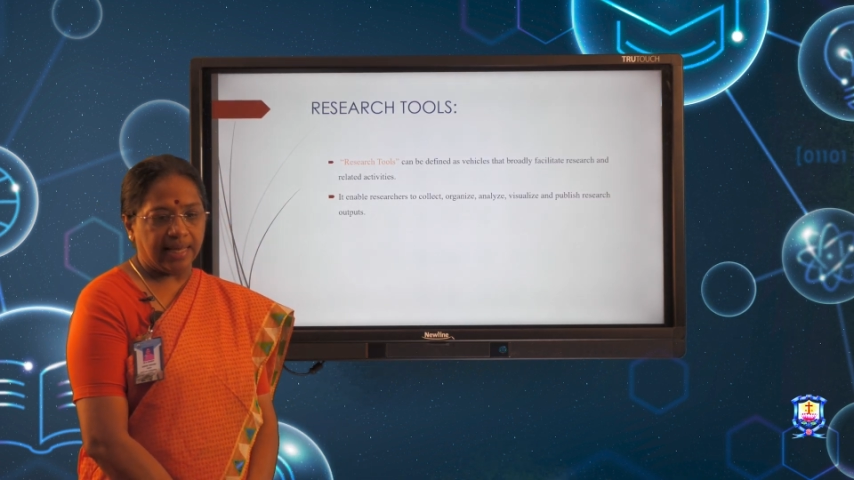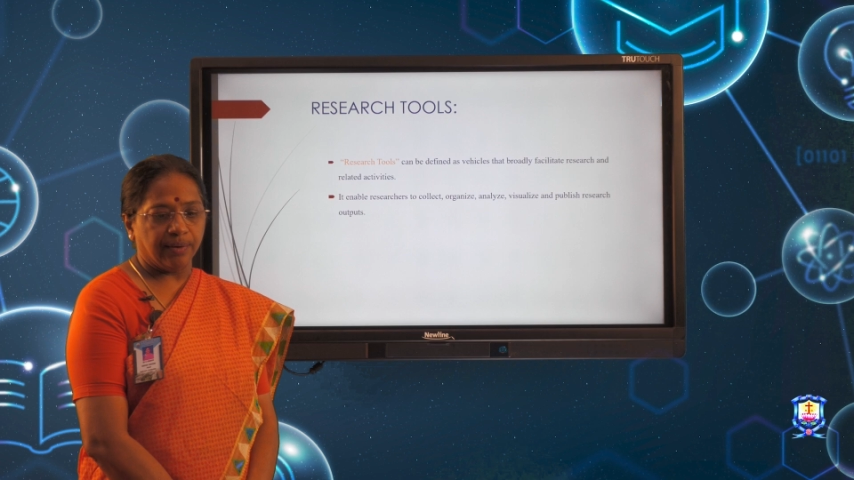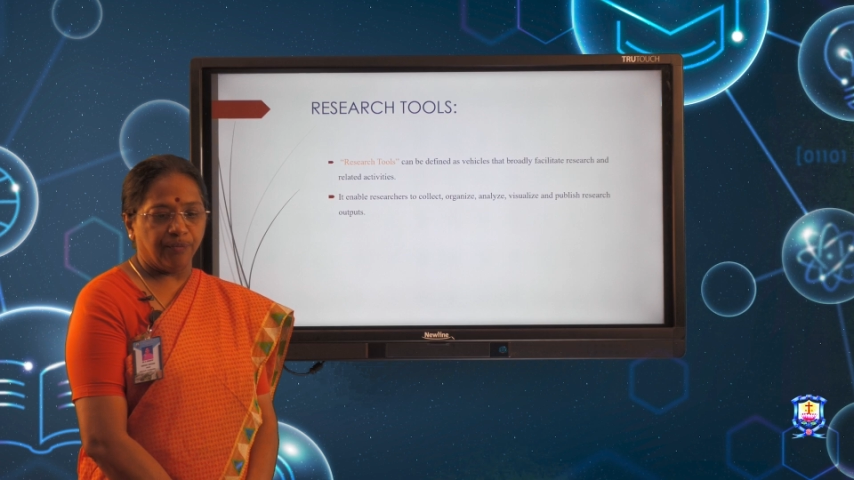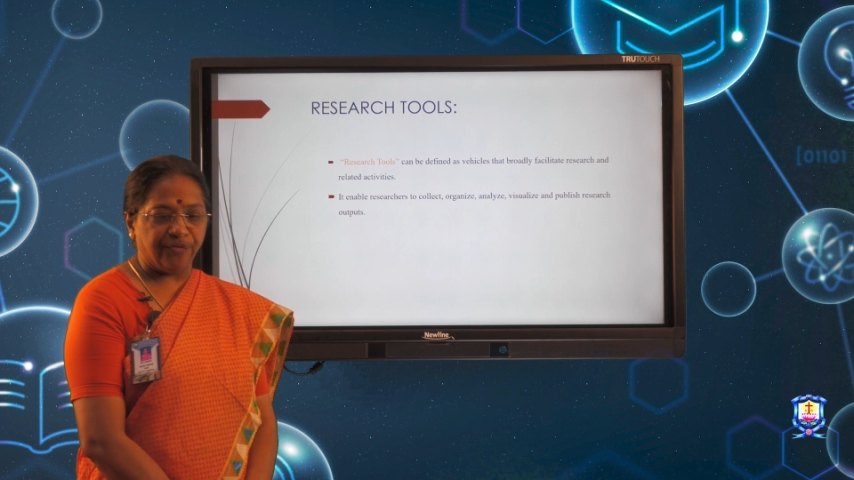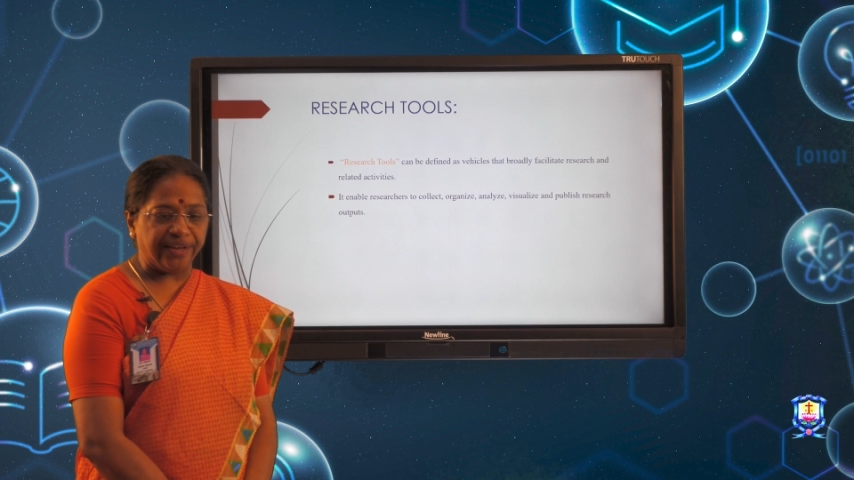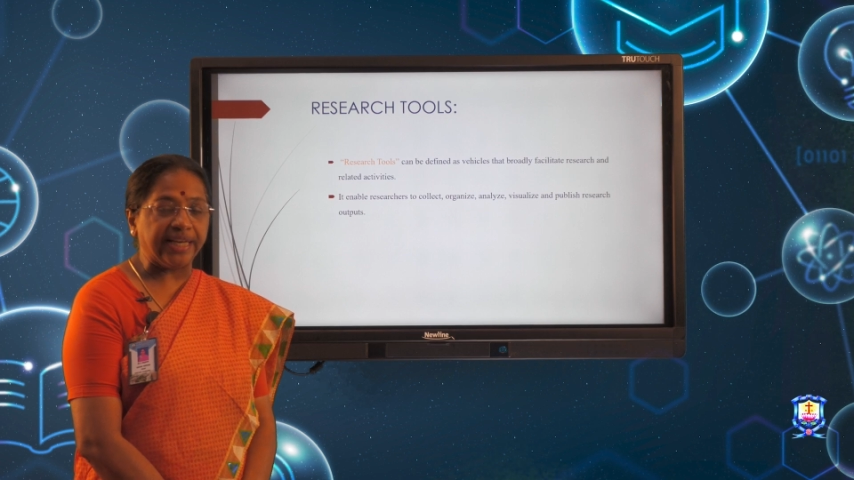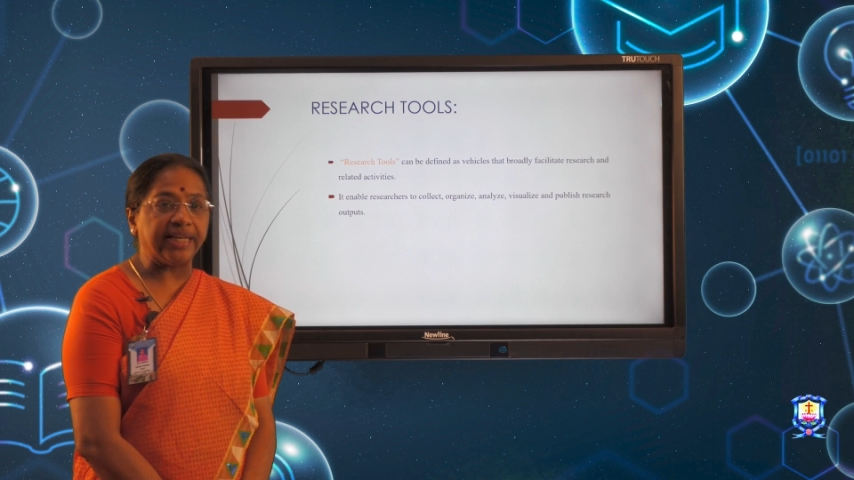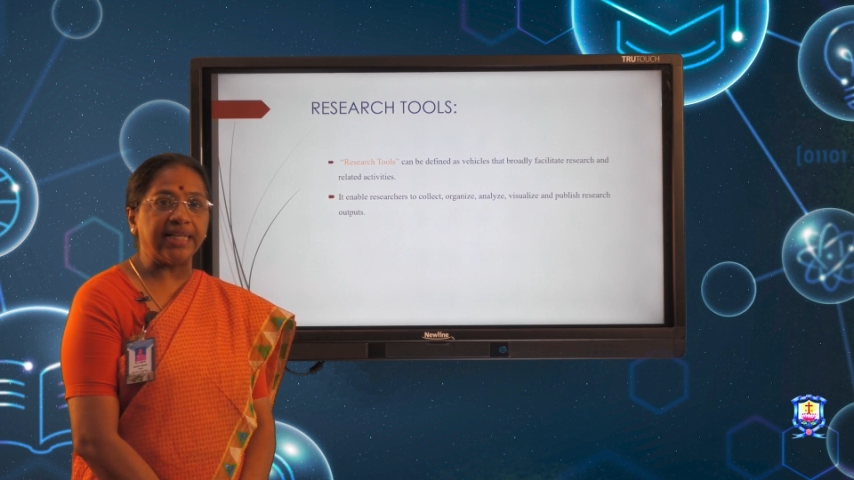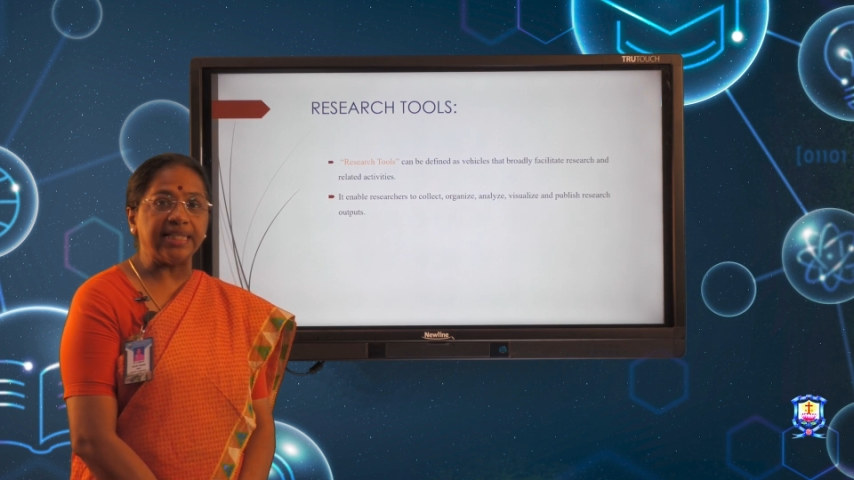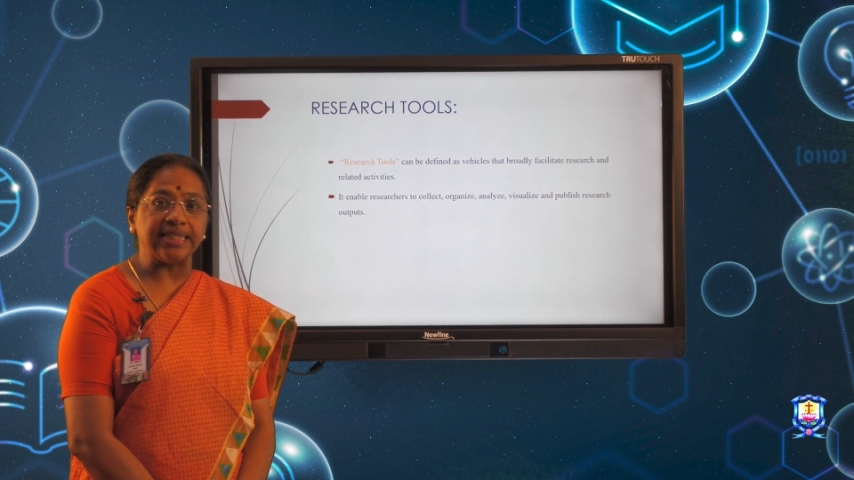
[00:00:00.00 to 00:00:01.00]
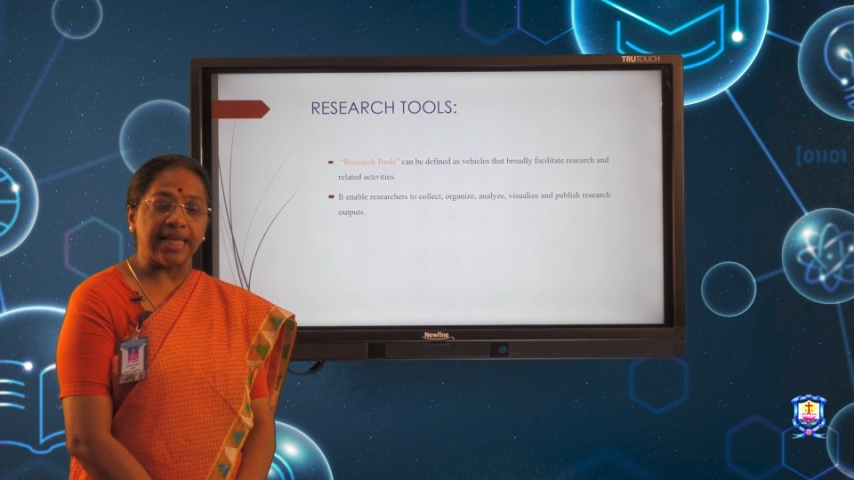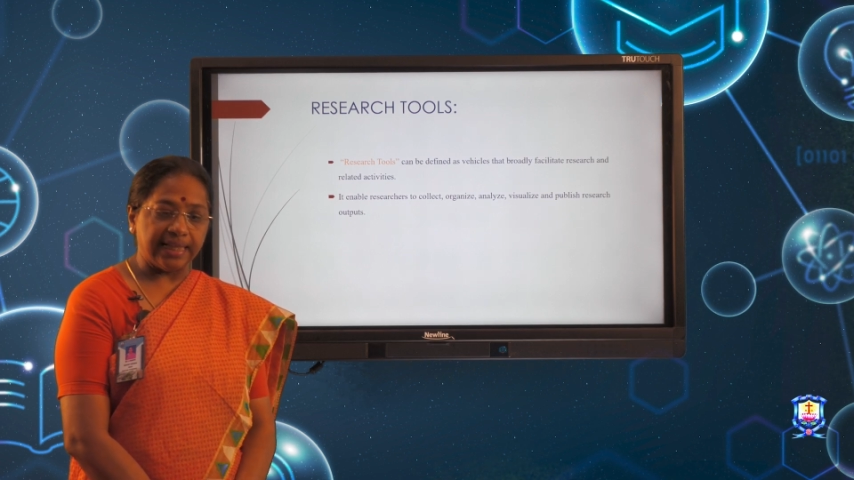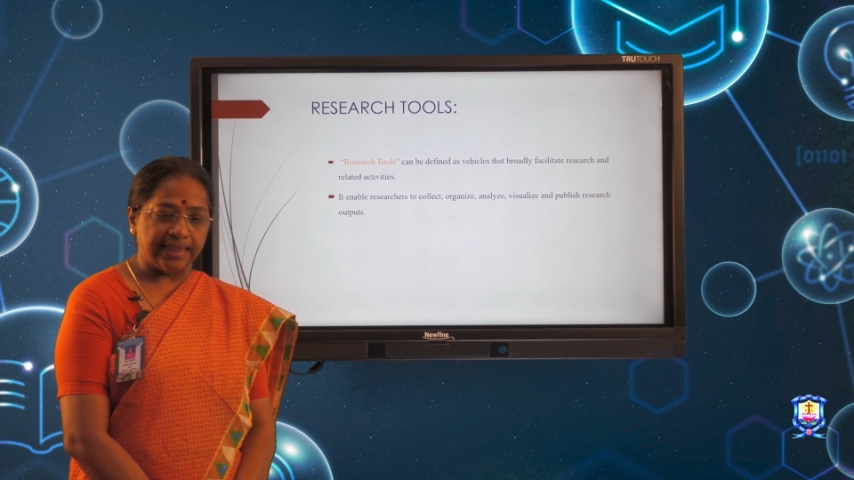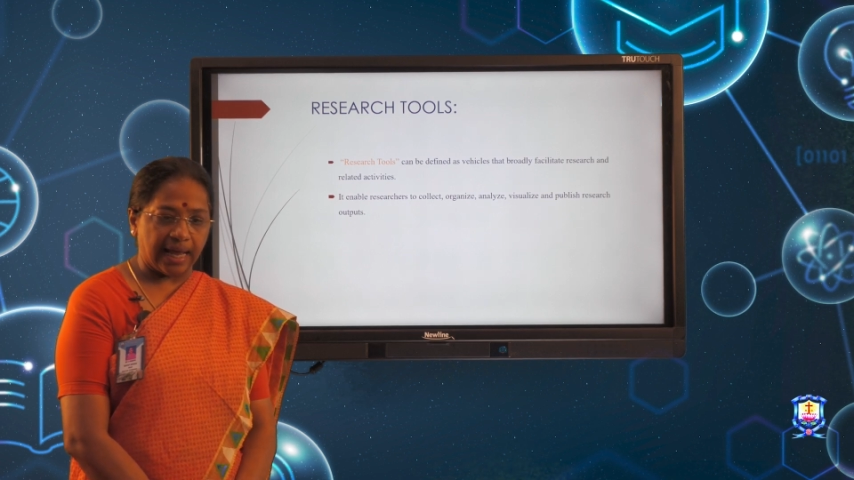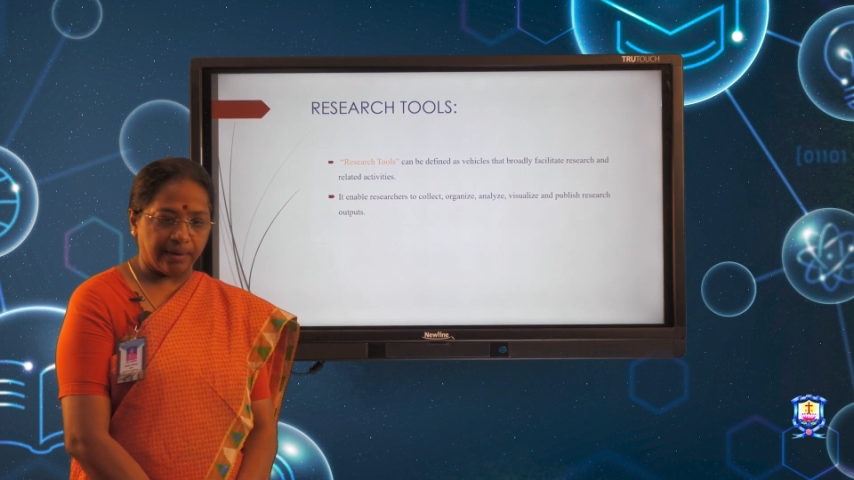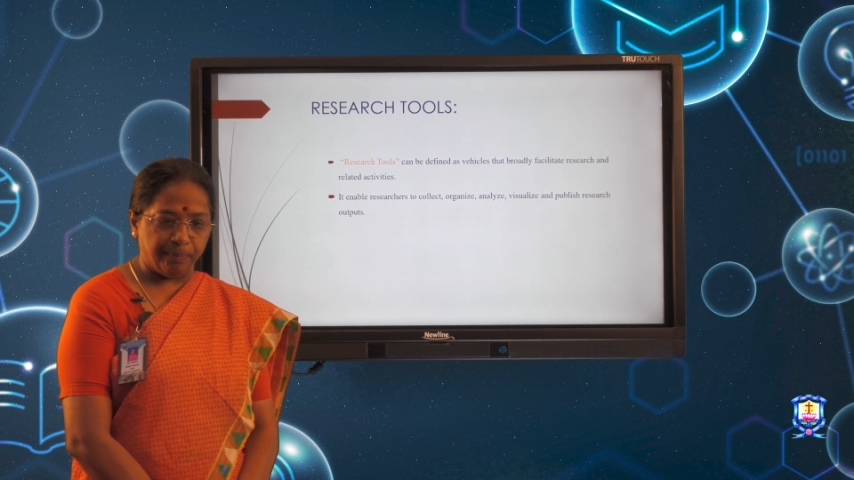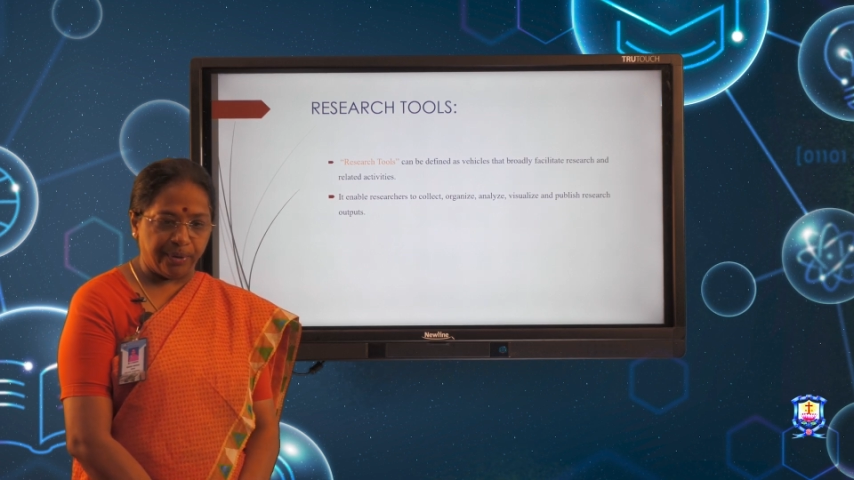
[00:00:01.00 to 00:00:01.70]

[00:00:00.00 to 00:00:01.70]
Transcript: vehicles that